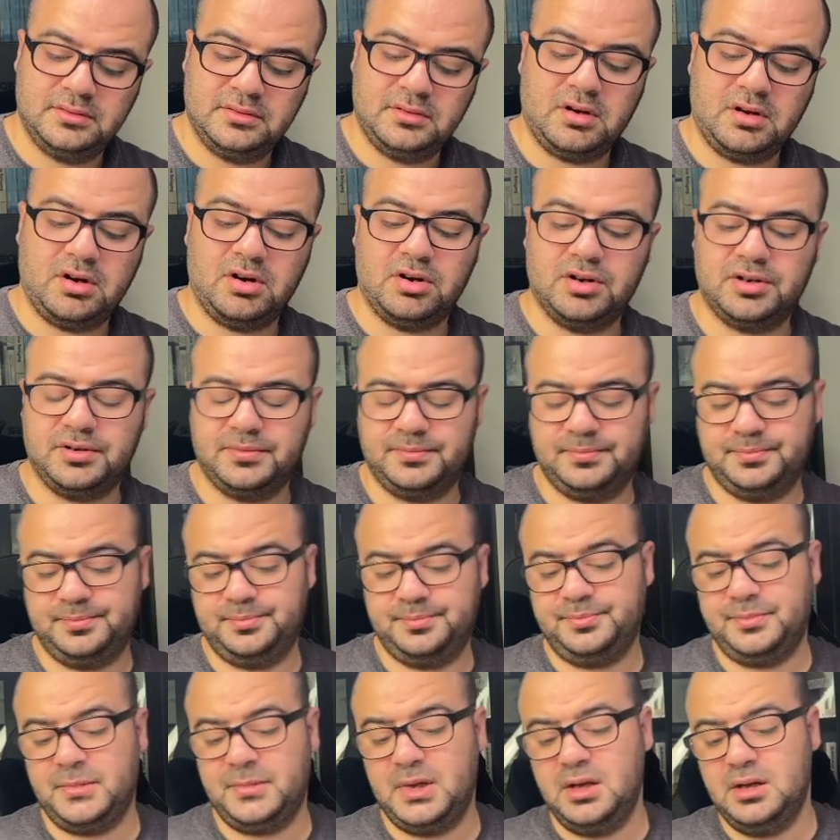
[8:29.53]
r.
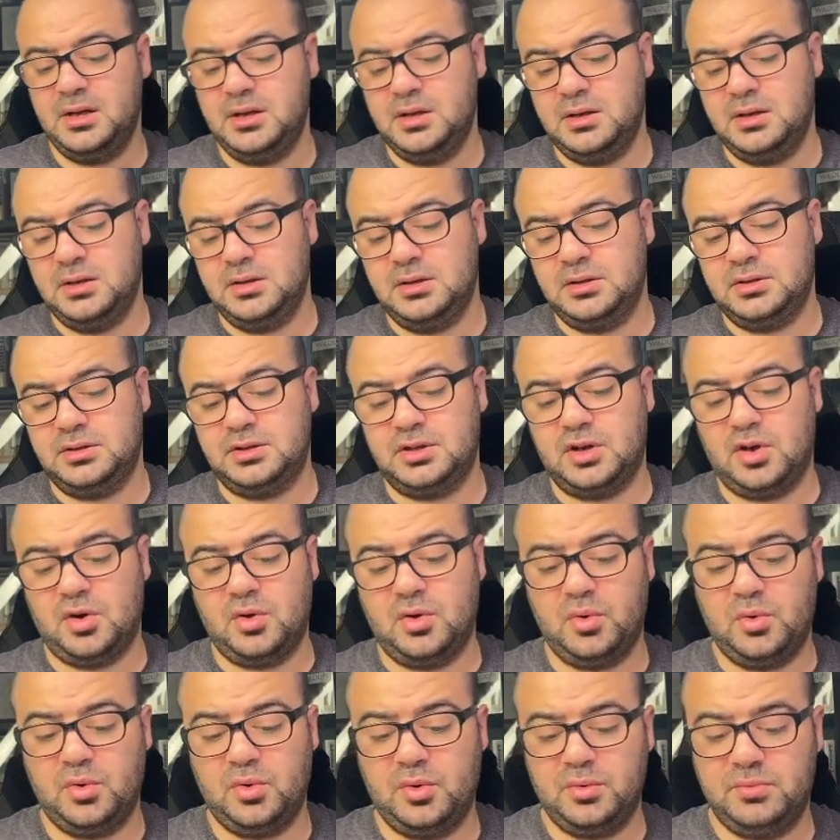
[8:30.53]

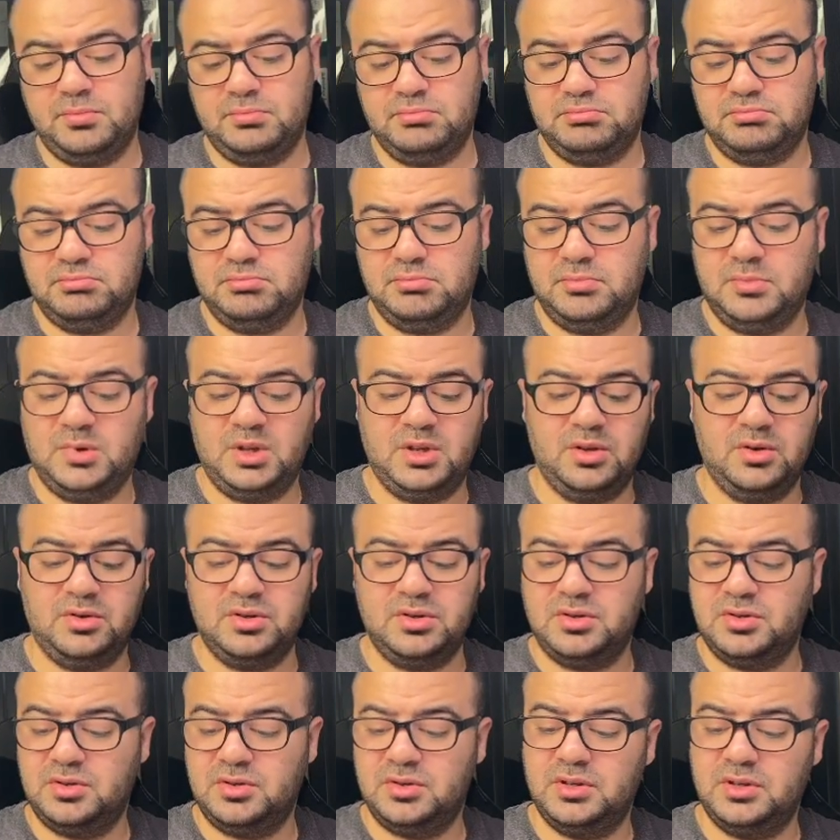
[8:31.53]
So
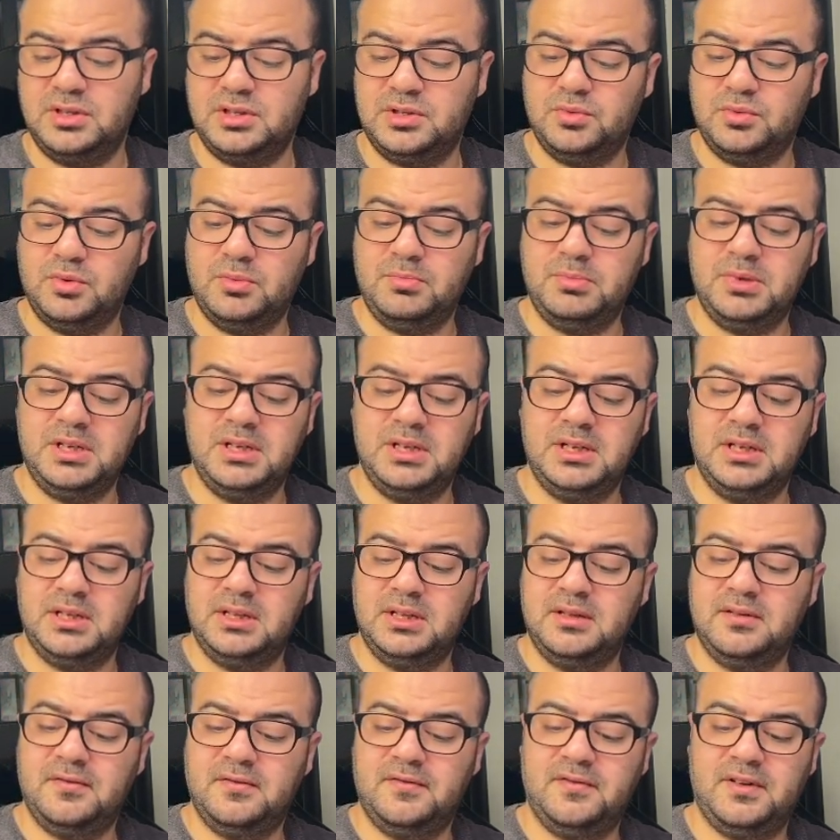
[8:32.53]
this would be
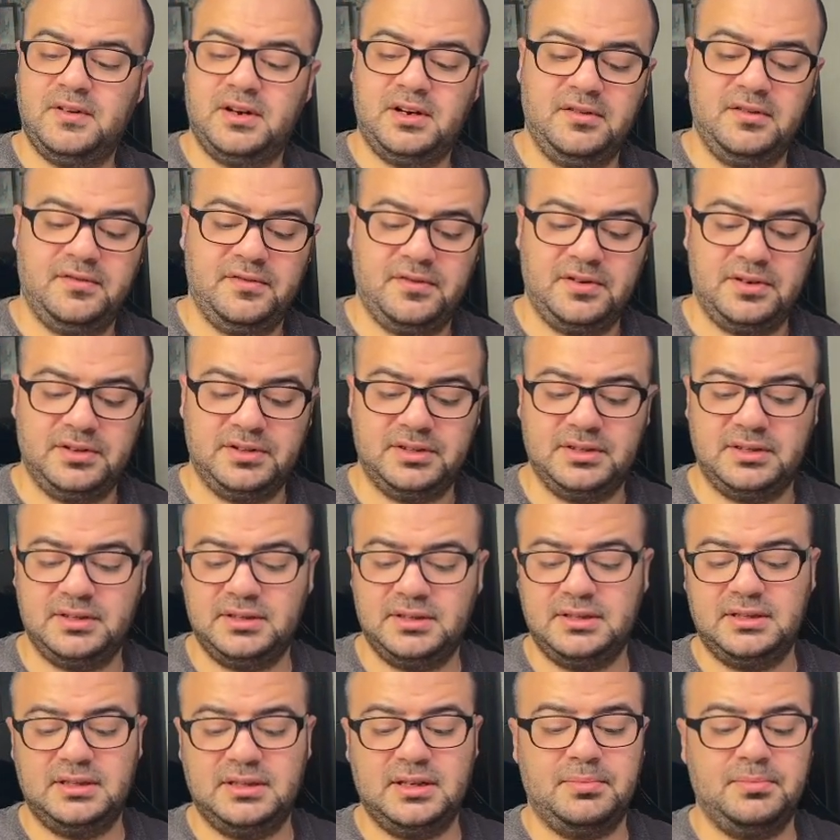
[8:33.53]
the very first
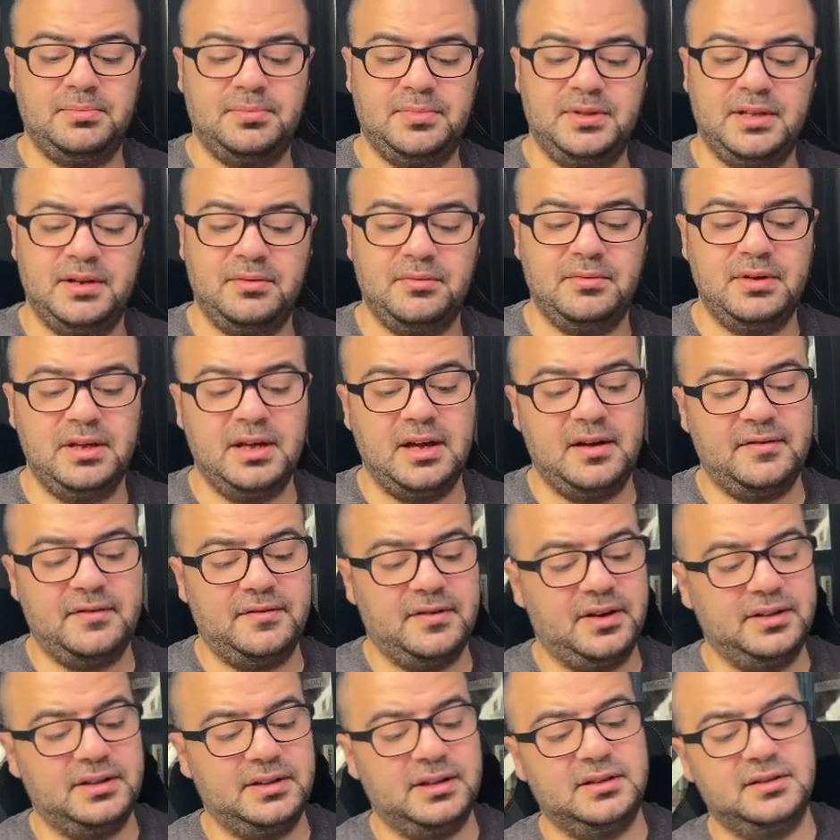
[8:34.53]
step that we have
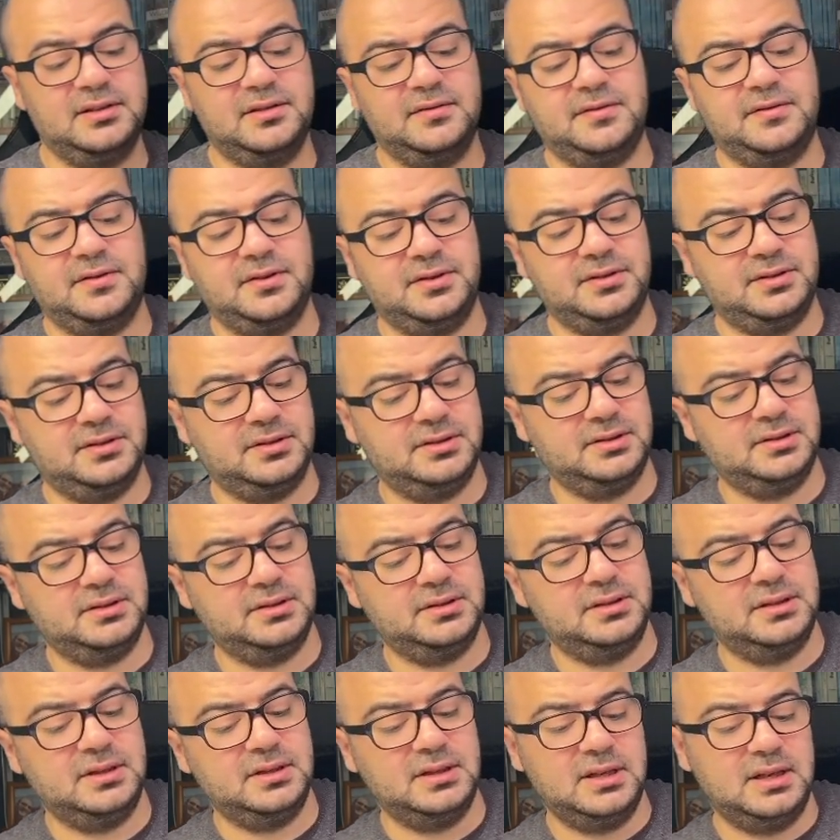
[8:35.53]
identified,
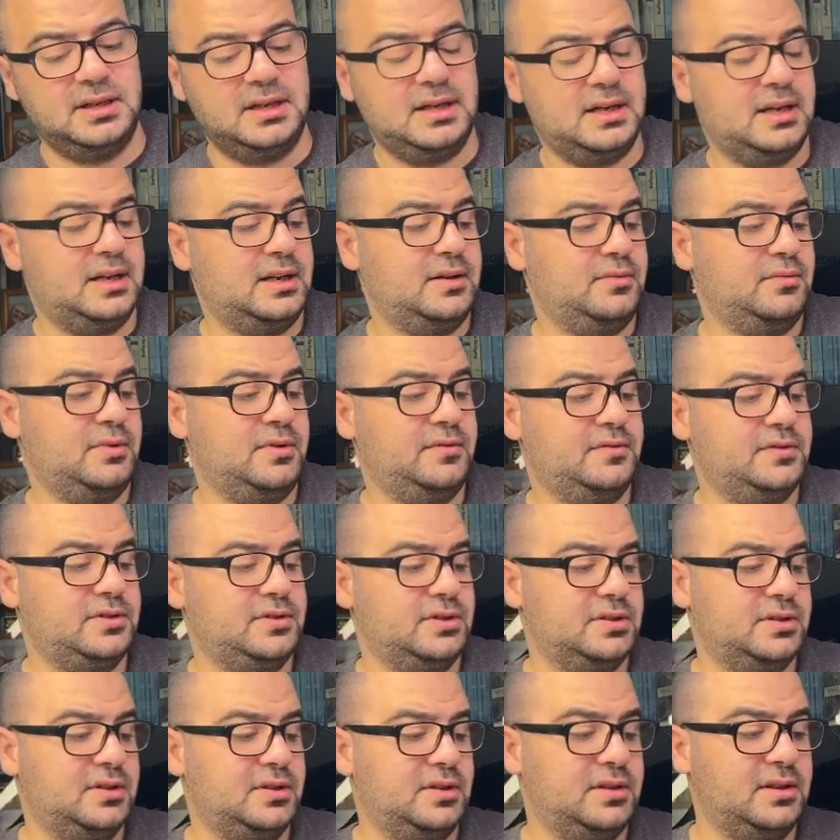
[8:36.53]
and we've
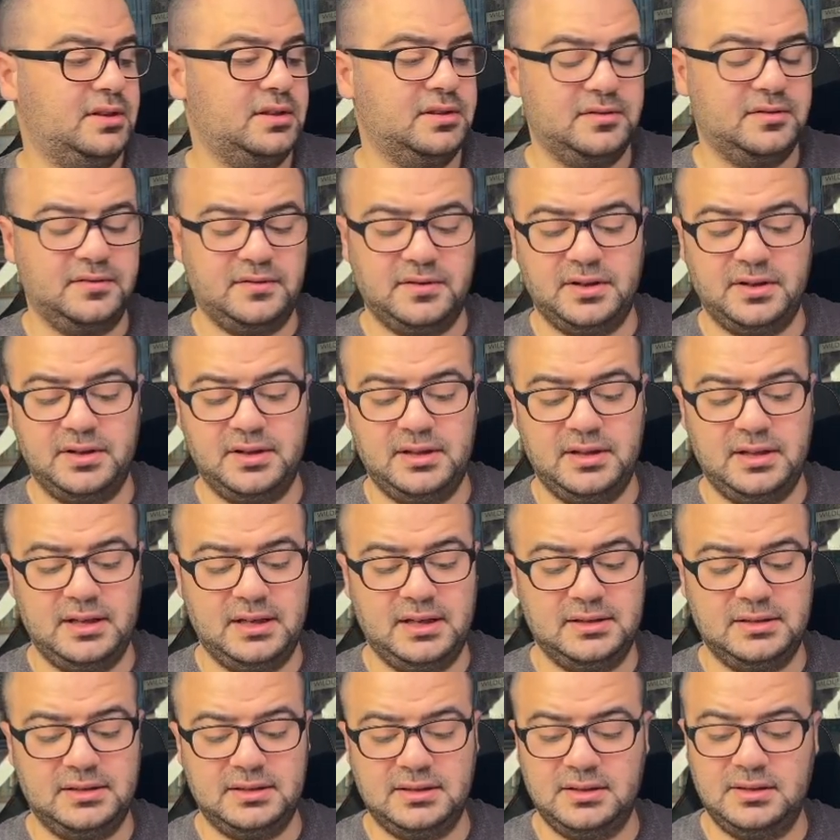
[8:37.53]
just identified
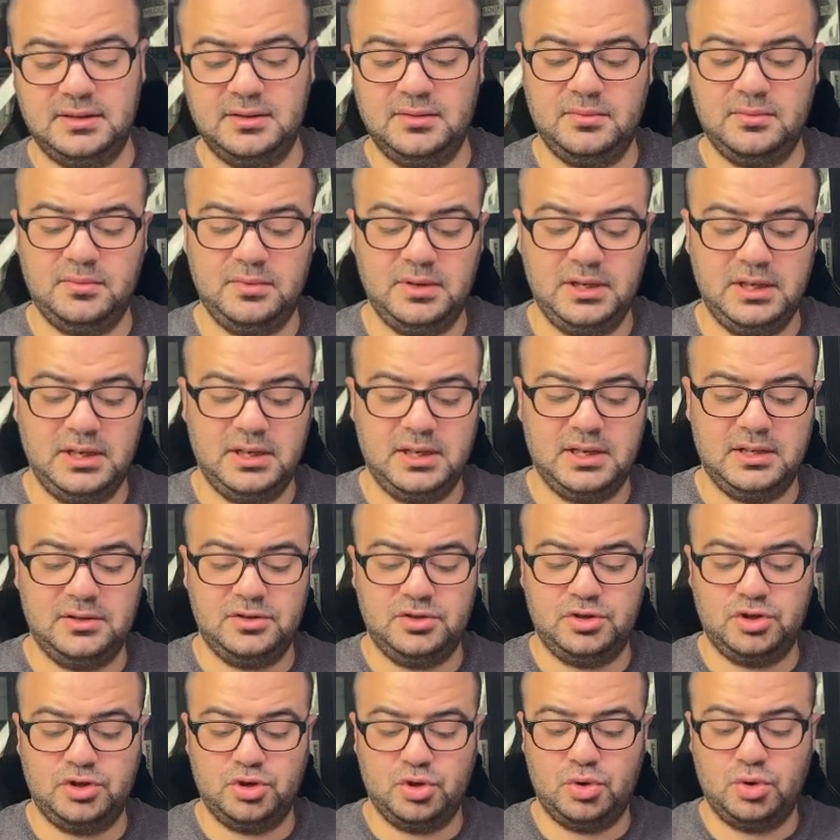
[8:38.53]
that we
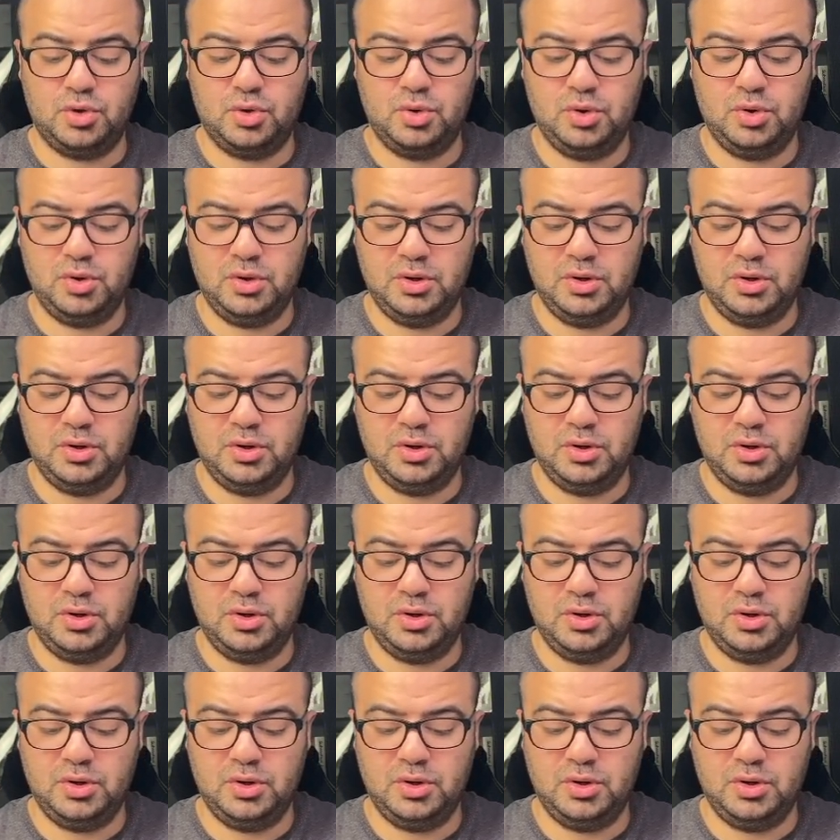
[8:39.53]
can draw